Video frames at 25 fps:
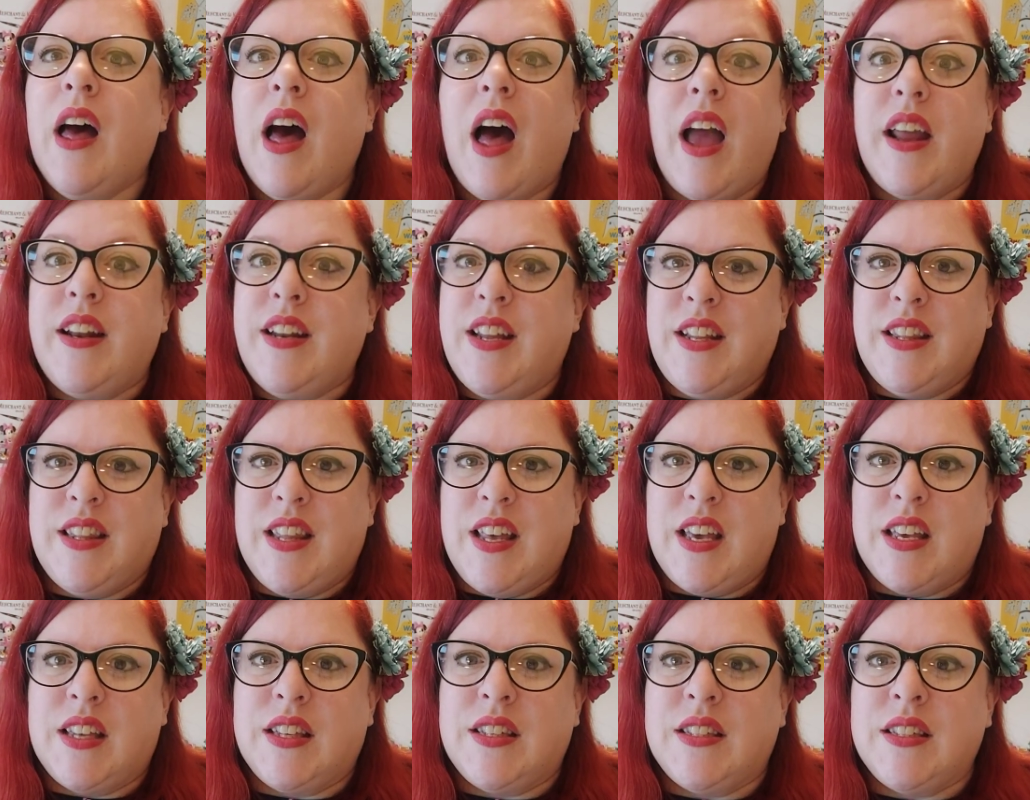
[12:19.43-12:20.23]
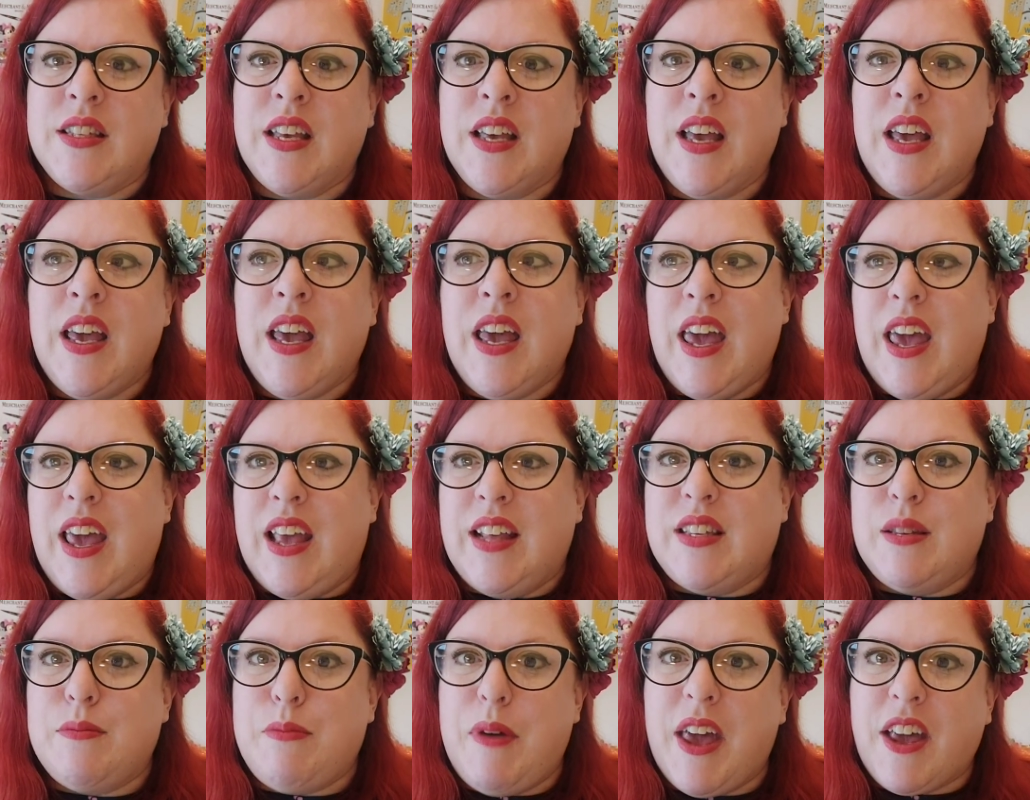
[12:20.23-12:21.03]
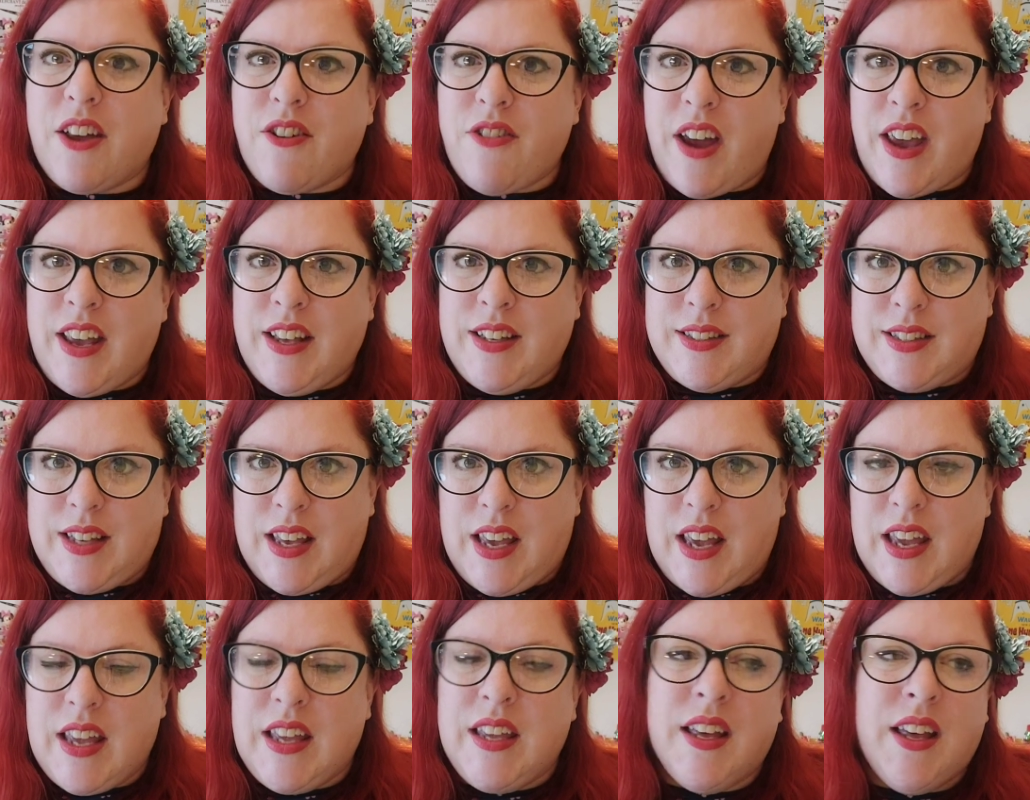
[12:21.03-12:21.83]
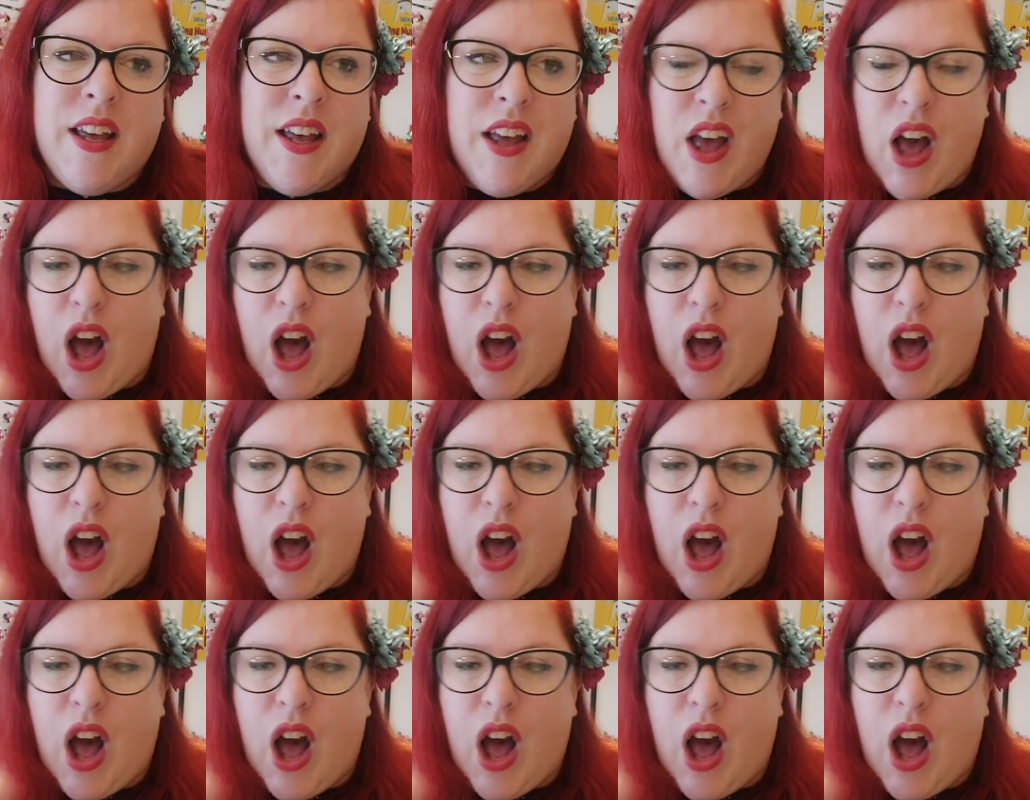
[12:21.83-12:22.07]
I need this. It's a bit crazy.